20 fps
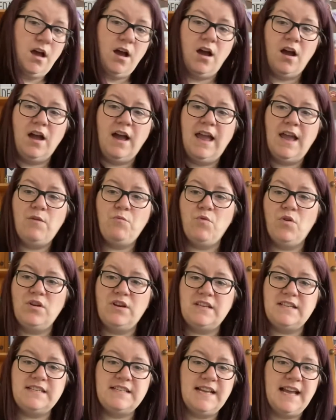I
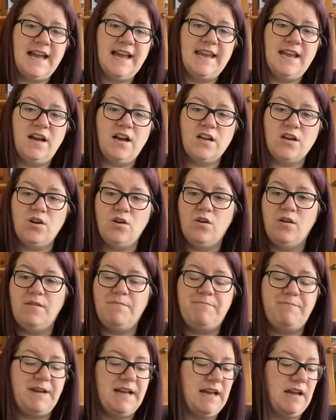want to say I've got
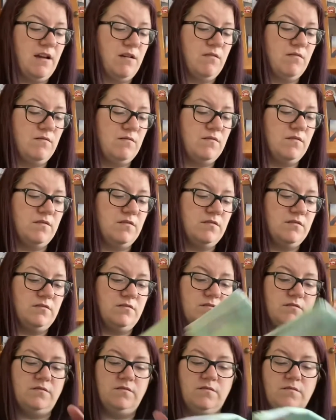about,
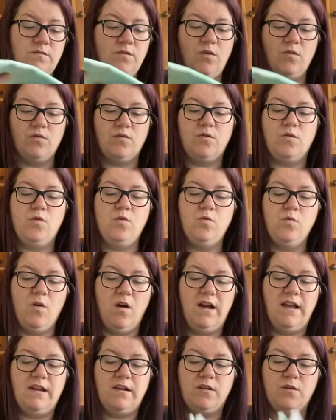not
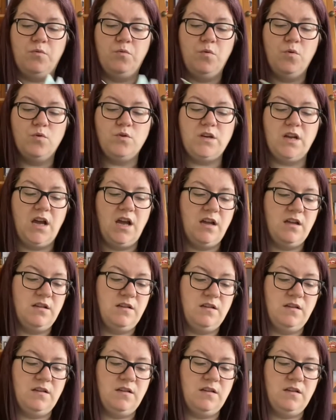quite a quarter,